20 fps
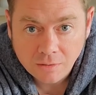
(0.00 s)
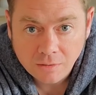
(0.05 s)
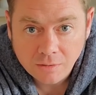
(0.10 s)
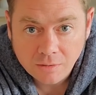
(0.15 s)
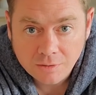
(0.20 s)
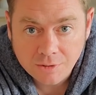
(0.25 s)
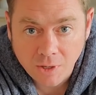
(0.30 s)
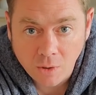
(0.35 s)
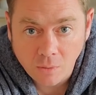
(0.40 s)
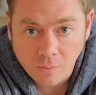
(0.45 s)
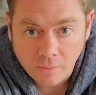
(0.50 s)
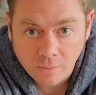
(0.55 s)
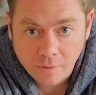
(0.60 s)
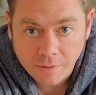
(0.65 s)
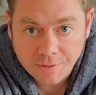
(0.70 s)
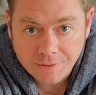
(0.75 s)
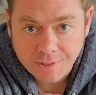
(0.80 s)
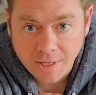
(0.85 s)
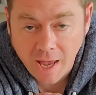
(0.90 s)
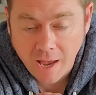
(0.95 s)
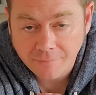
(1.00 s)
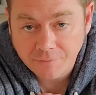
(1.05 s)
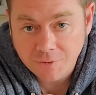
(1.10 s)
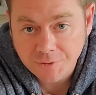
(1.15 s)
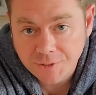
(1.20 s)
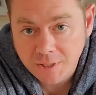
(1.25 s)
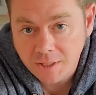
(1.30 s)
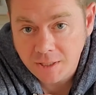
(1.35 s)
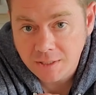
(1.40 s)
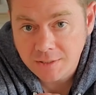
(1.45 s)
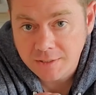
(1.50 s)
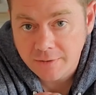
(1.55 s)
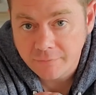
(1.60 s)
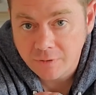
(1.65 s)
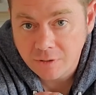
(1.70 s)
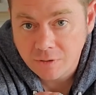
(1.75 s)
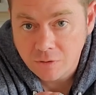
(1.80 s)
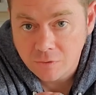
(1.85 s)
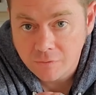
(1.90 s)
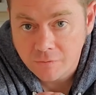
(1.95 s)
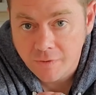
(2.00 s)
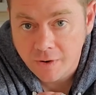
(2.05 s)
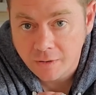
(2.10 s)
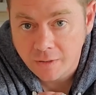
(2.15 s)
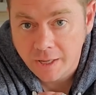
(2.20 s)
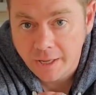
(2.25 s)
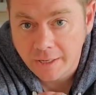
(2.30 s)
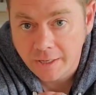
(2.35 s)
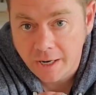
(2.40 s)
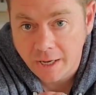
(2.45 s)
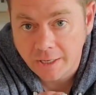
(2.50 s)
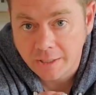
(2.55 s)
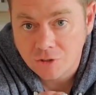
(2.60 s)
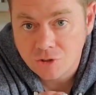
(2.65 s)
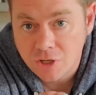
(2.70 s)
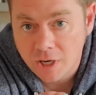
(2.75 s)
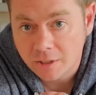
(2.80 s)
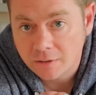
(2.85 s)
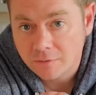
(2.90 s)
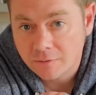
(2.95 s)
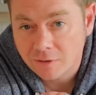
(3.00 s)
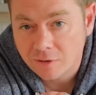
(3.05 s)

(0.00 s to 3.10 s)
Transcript: So after sitting at 72 Fahrenheit, I checked the